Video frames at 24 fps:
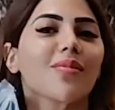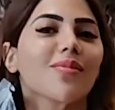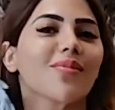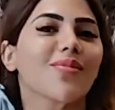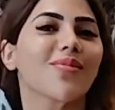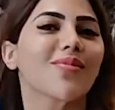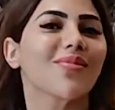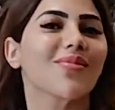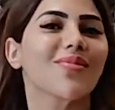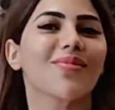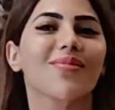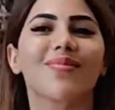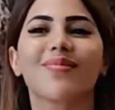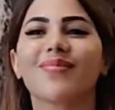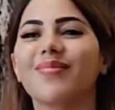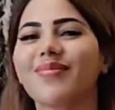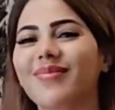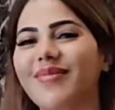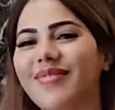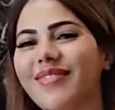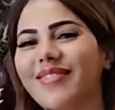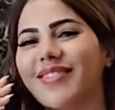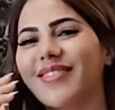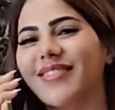show Bigg Boss,
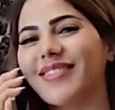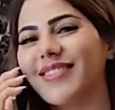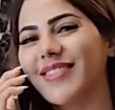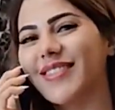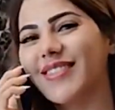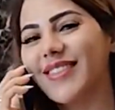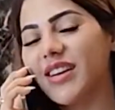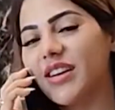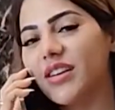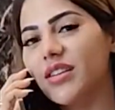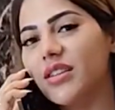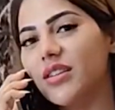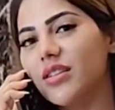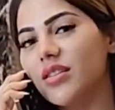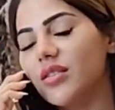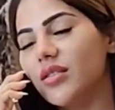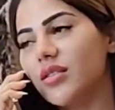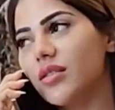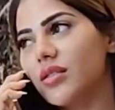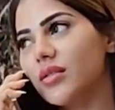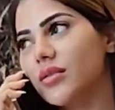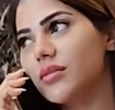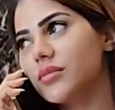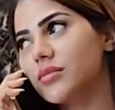was seen remembering the
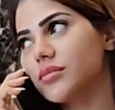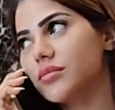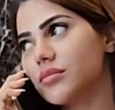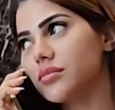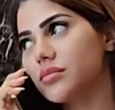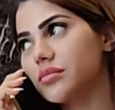late